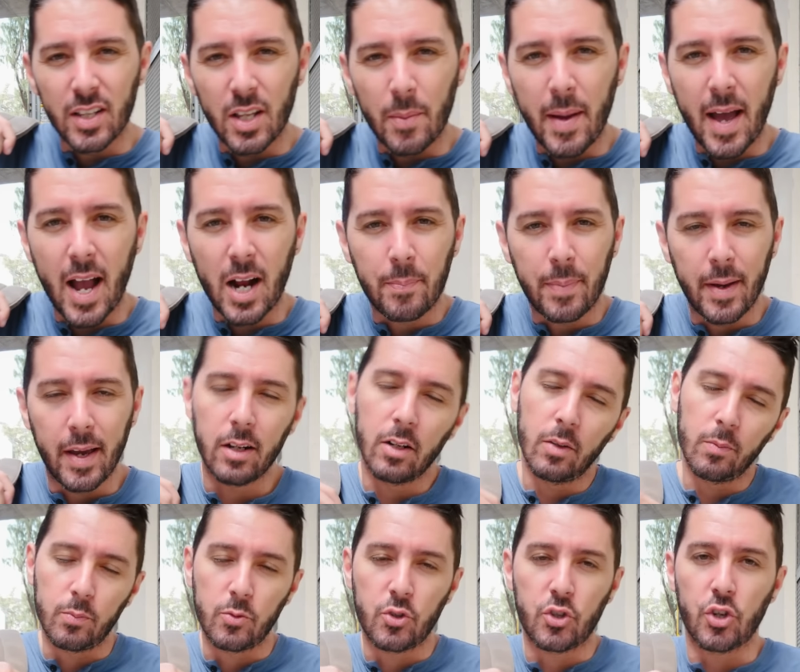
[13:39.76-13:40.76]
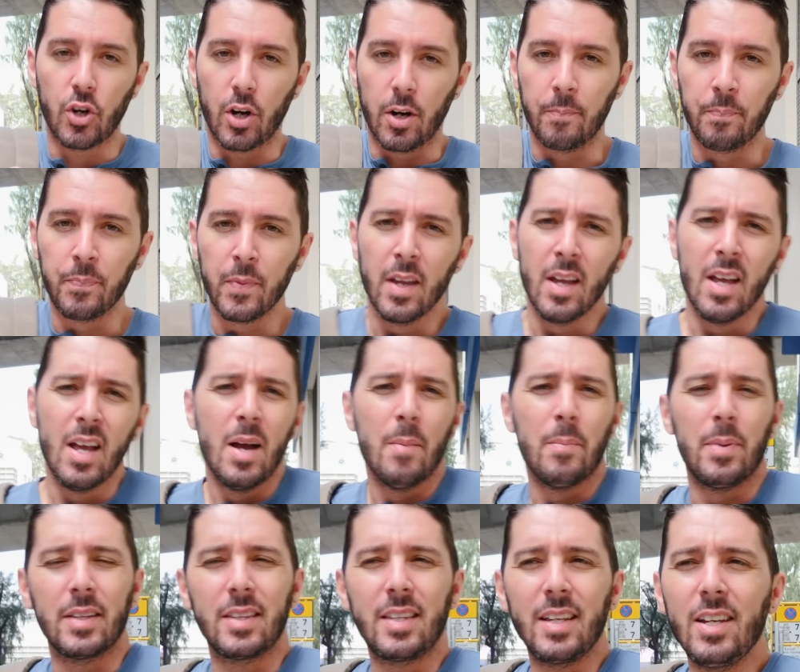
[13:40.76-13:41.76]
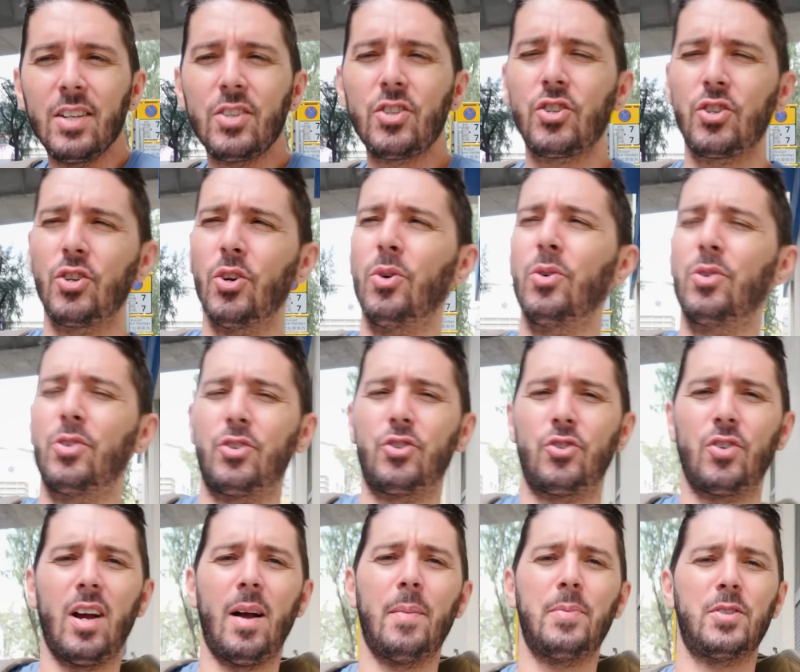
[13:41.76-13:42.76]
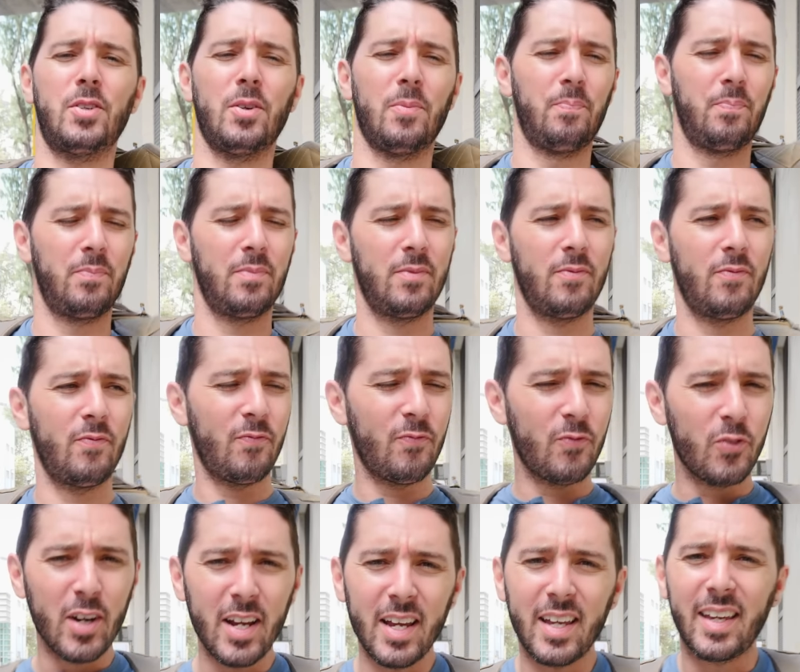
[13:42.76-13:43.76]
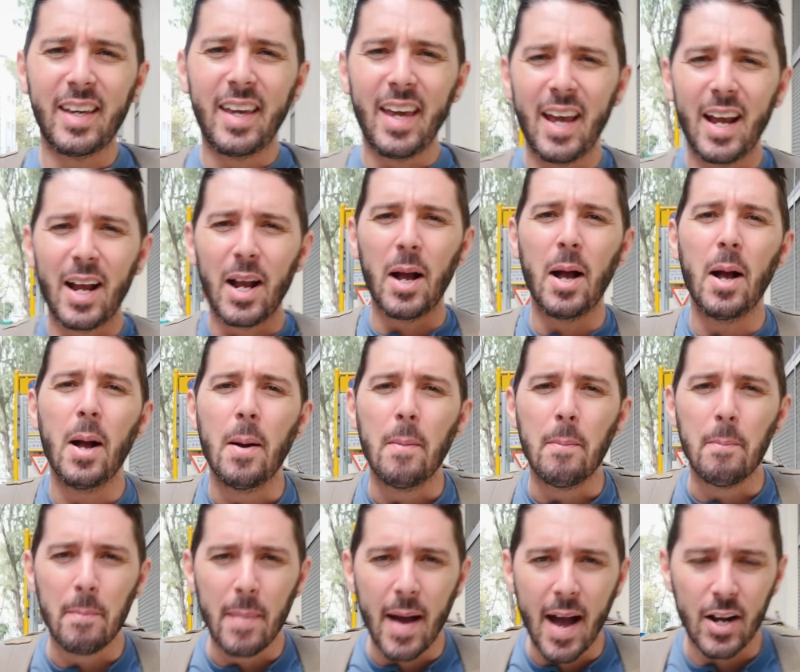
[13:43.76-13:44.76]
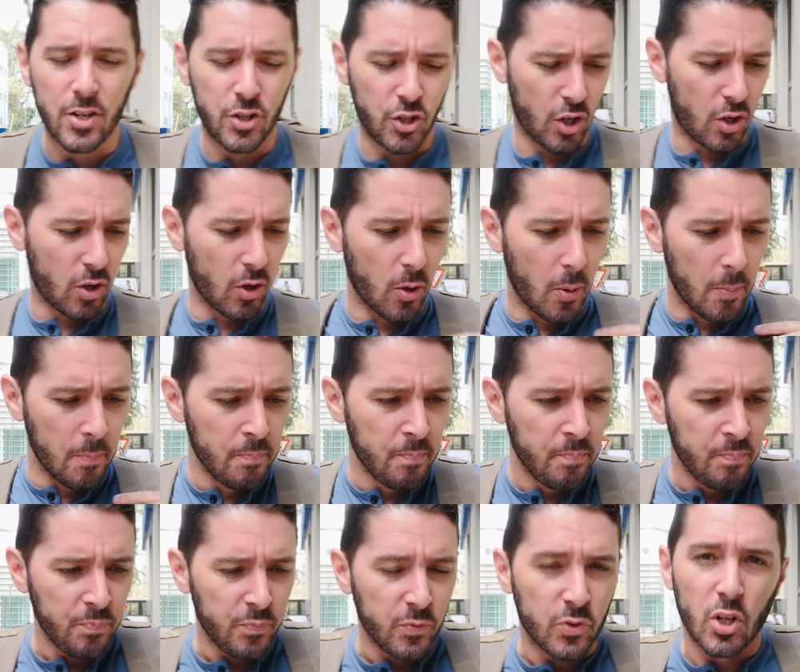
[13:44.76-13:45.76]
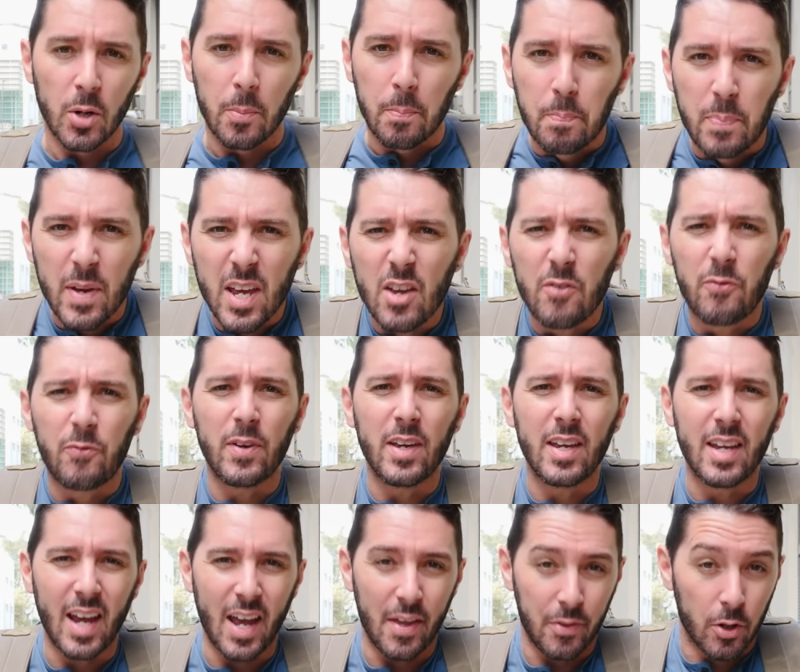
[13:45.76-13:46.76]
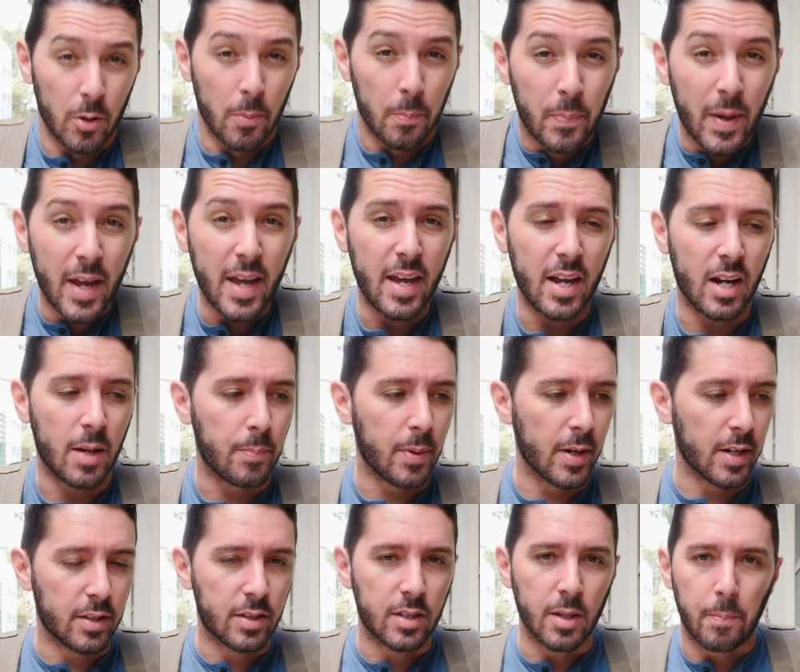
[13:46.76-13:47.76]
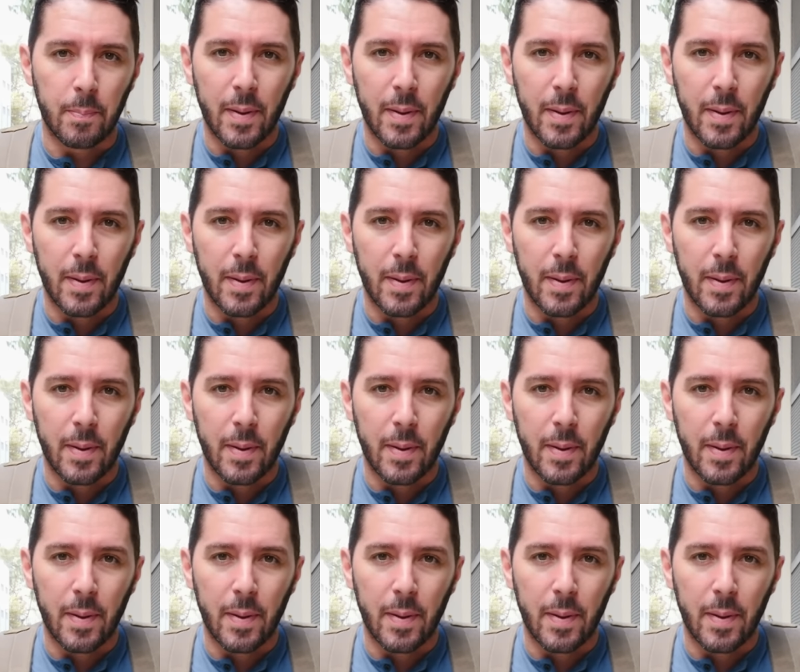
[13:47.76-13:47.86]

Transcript: on the back panel? Sure. But these shoulder straps are freaking magical. They're beefy and they're big, but the